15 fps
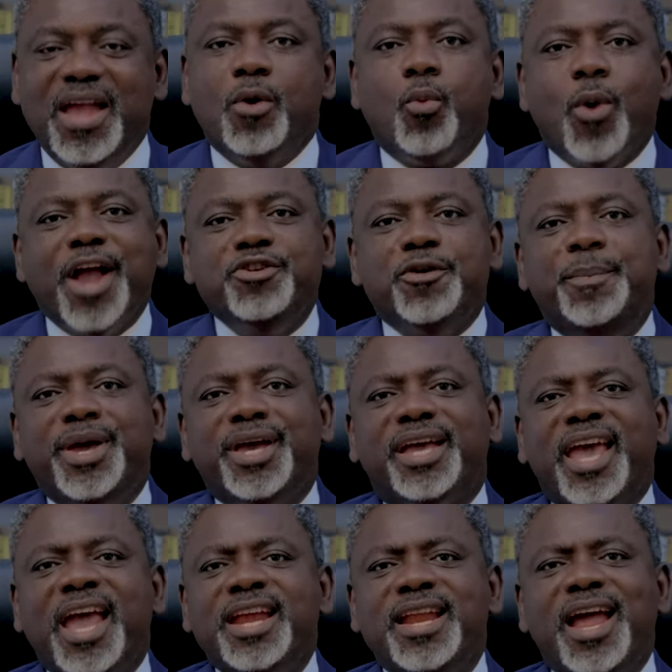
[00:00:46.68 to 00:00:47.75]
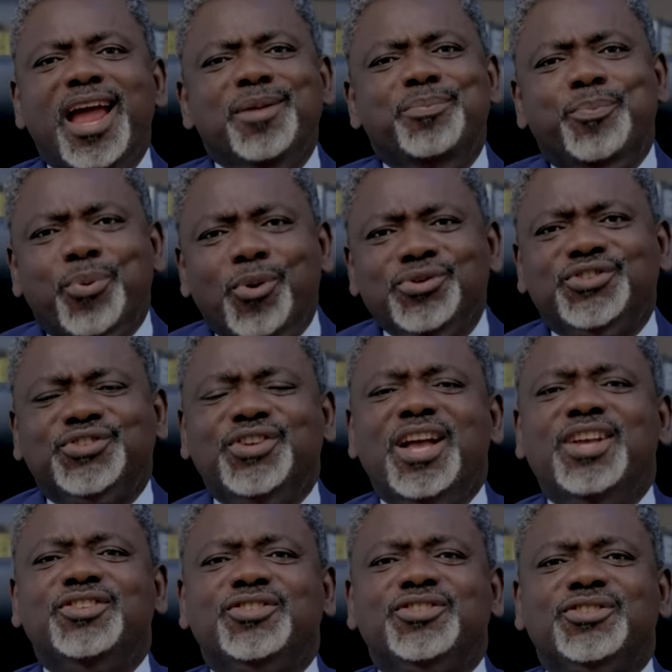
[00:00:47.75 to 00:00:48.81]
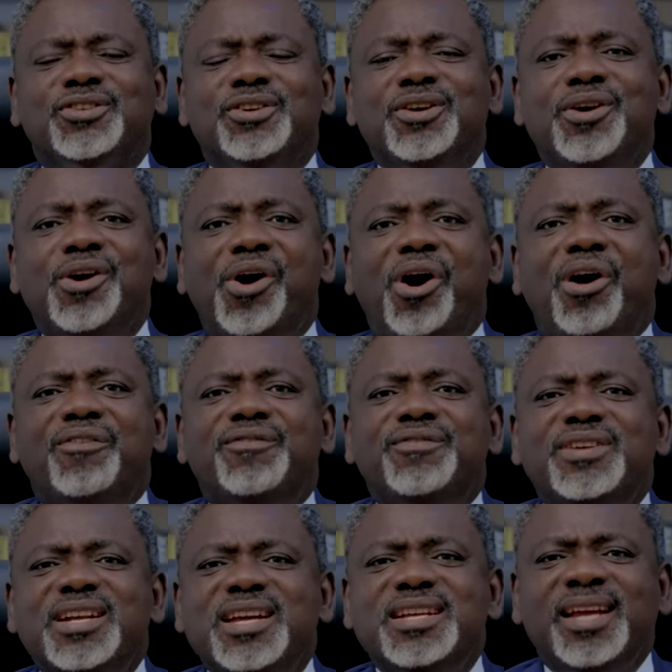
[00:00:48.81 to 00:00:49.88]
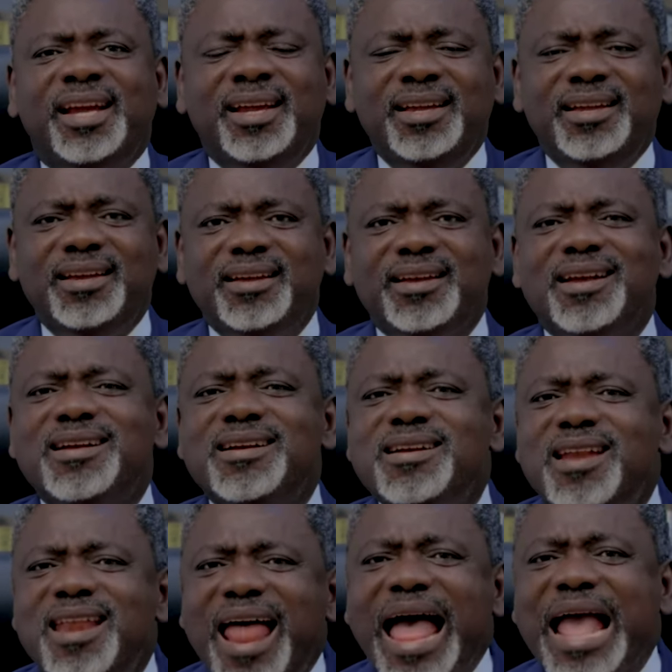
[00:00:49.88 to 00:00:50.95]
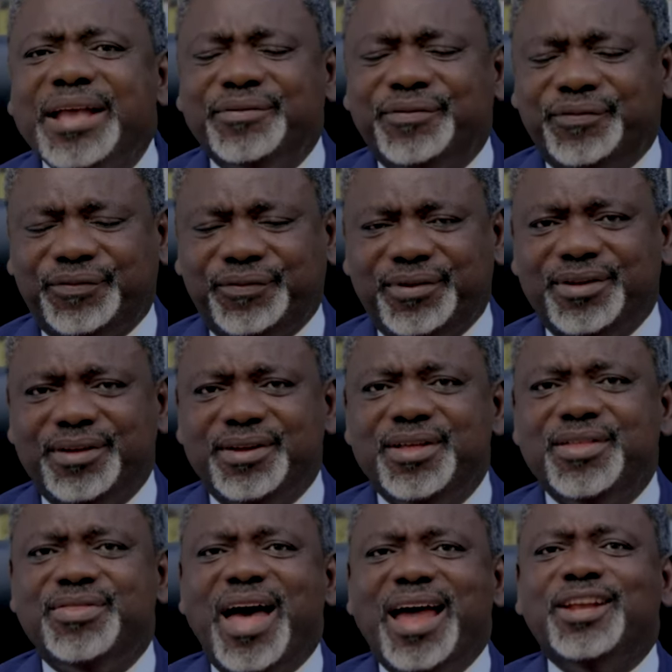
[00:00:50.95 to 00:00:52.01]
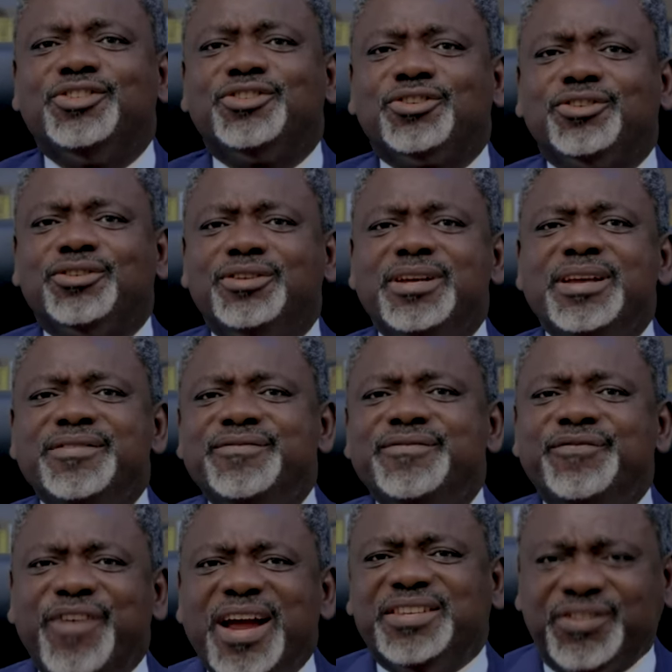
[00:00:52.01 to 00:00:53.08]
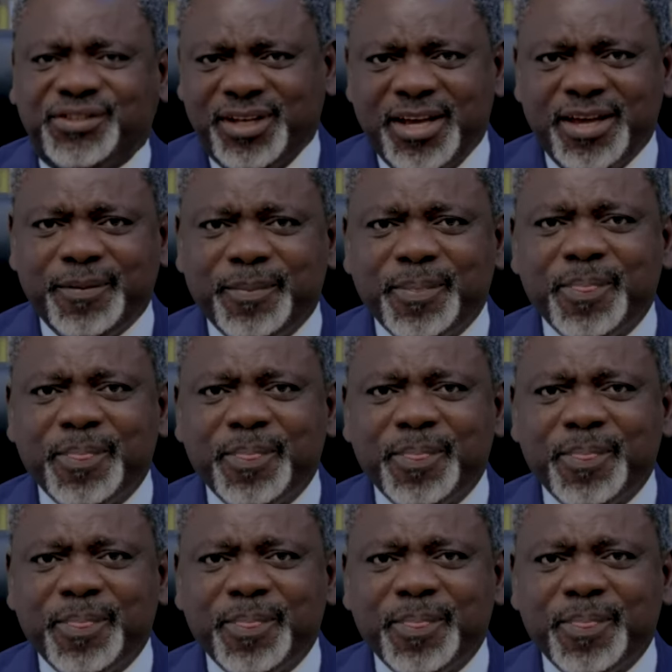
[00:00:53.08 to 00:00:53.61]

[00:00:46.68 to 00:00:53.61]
When you begin a process of leading a life that is investing